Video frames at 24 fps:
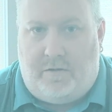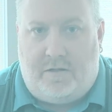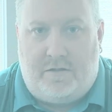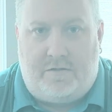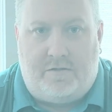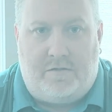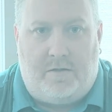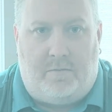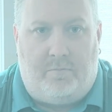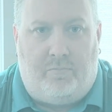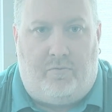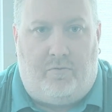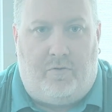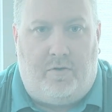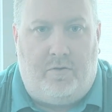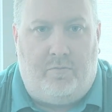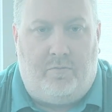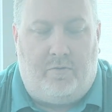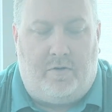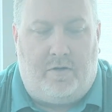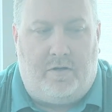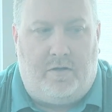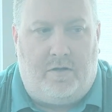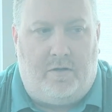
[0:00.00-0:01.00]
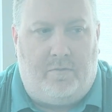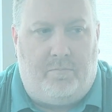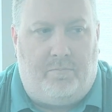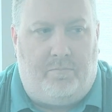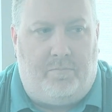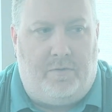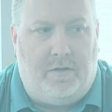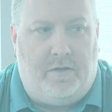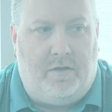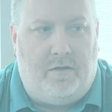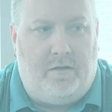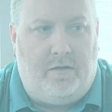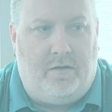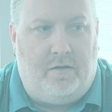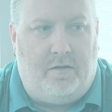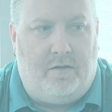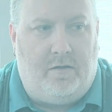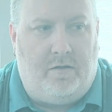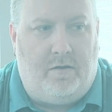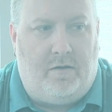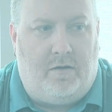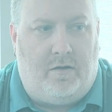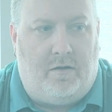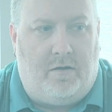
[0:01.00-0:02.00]
some point we're going to be
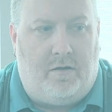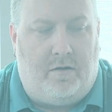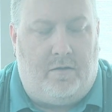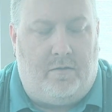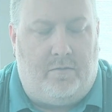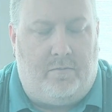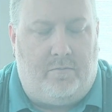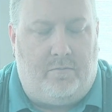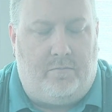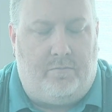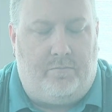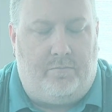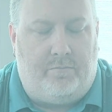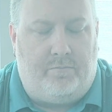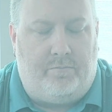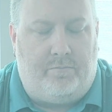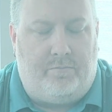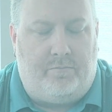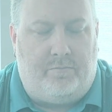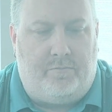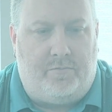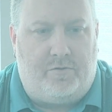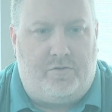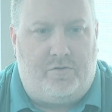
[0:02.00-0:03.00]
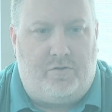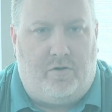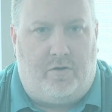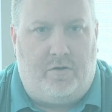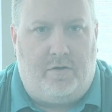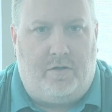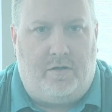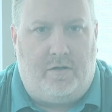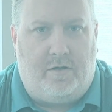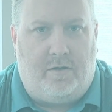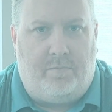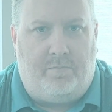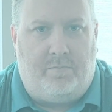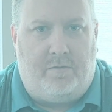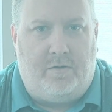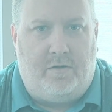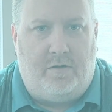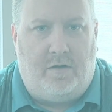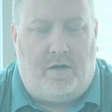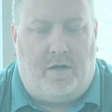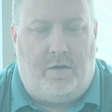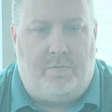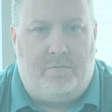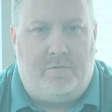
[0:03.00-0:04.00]
starting up the
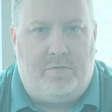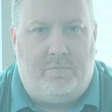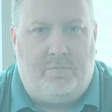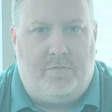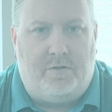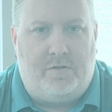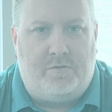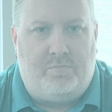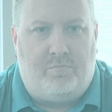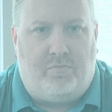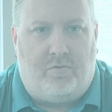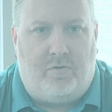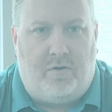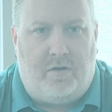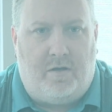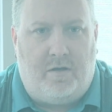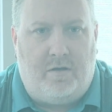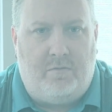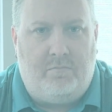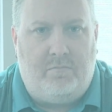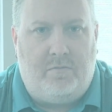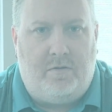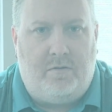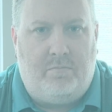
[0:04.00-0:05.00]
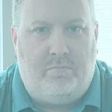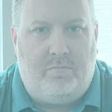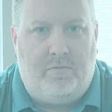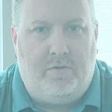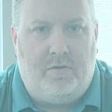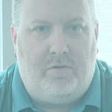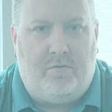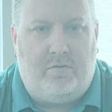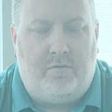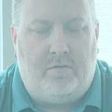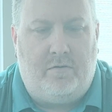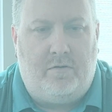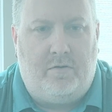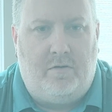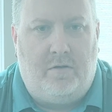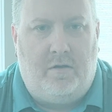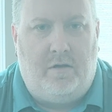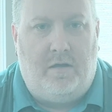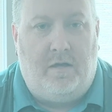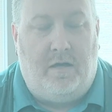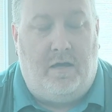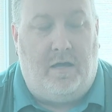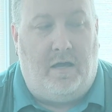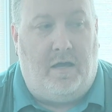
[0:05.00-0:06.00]
Optimus Prime build.
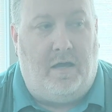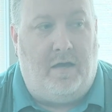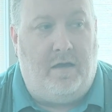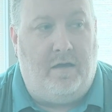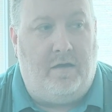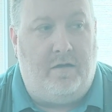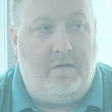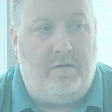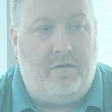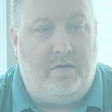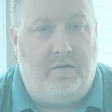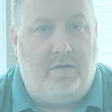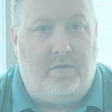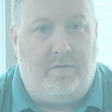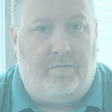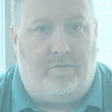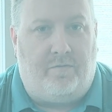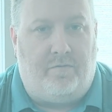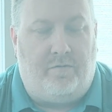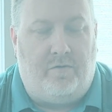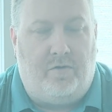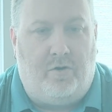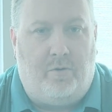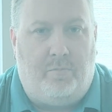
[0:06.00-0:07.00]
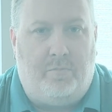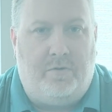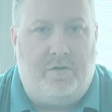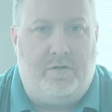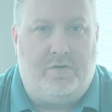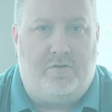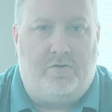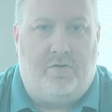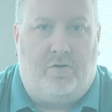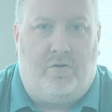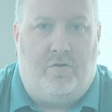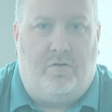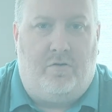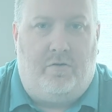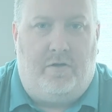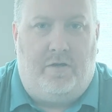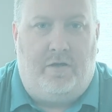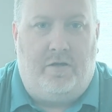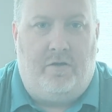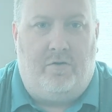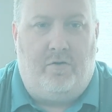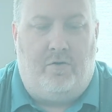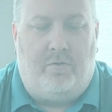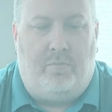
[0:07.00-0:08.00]
And if nobody's heard, the
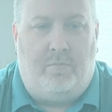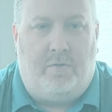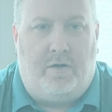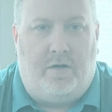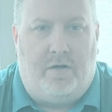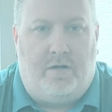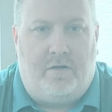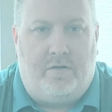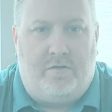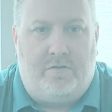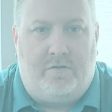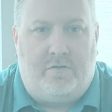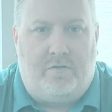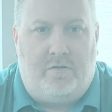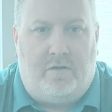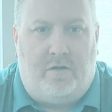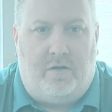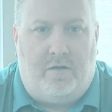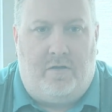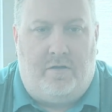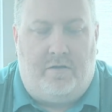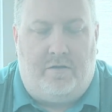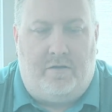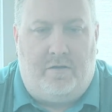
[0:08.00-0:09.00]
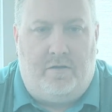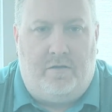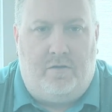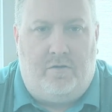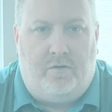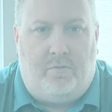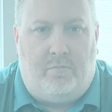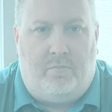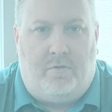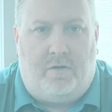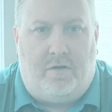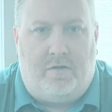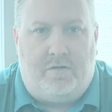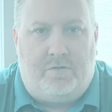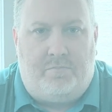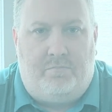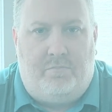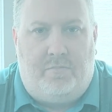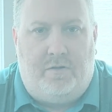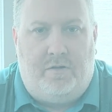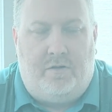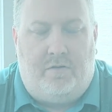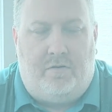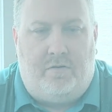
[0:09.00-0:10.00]
Eagle Moss
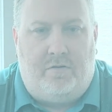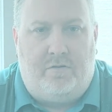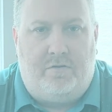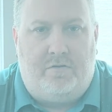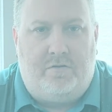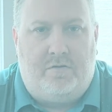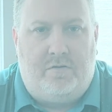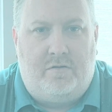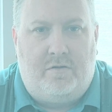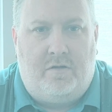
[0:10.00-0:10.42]
builds